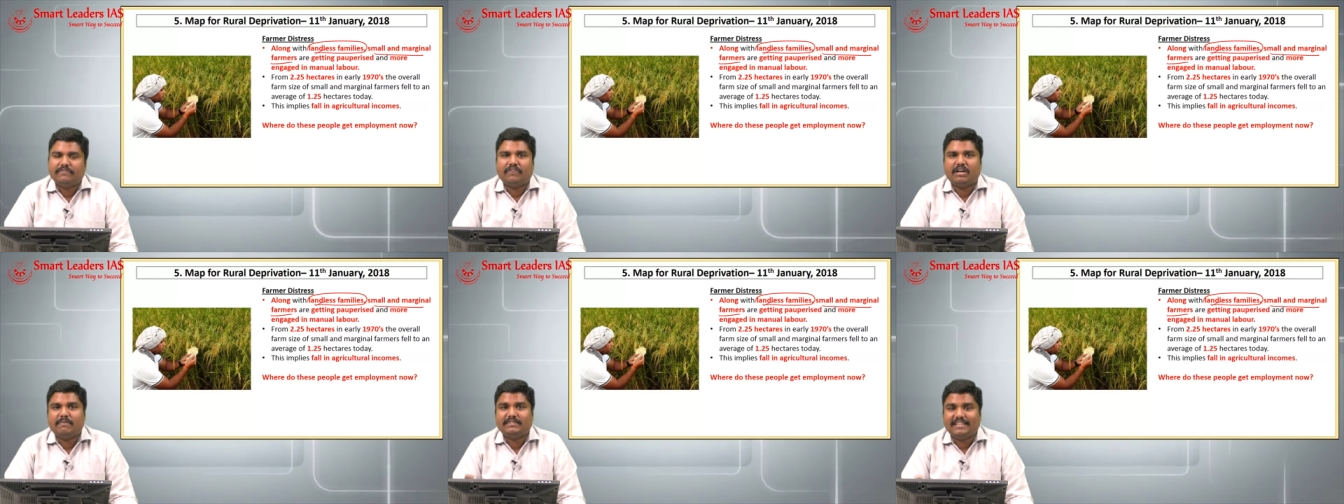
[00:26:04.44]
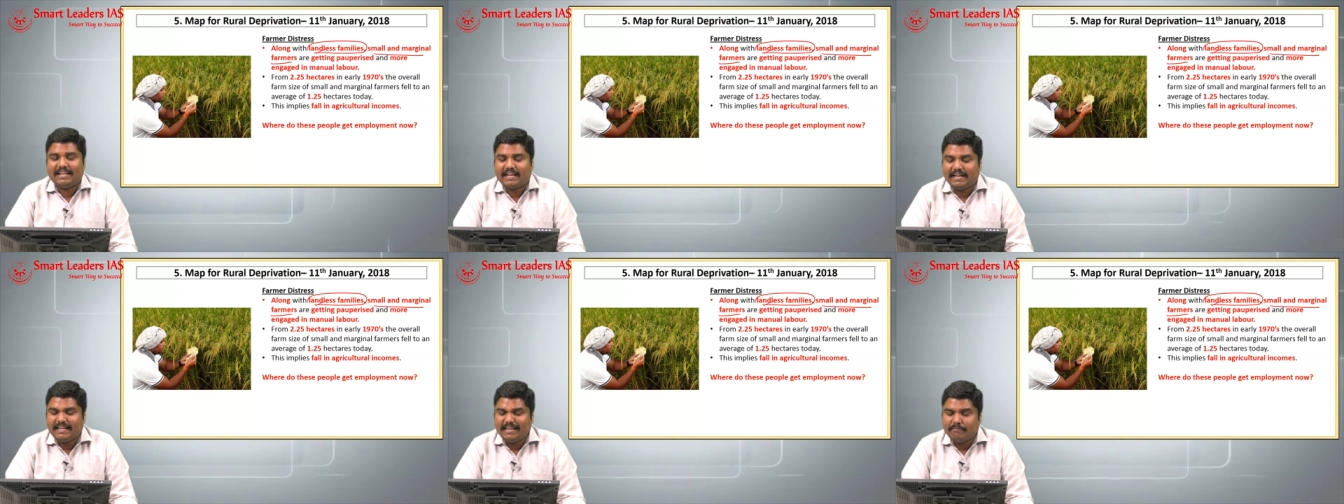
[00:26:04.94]
farmers, they are
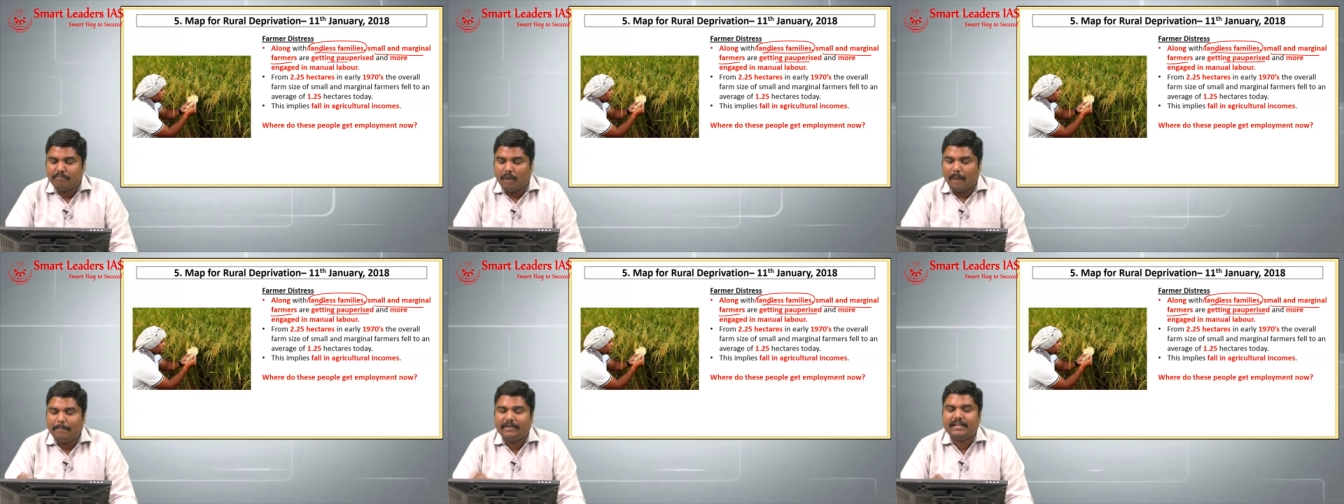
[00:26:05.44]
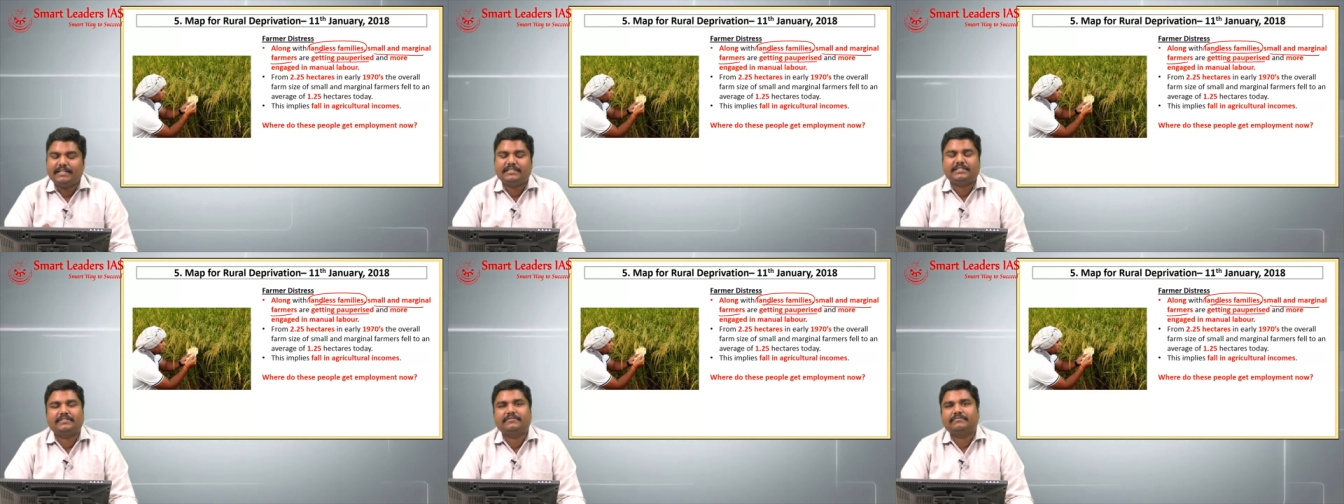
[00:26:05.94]
getting pauperized.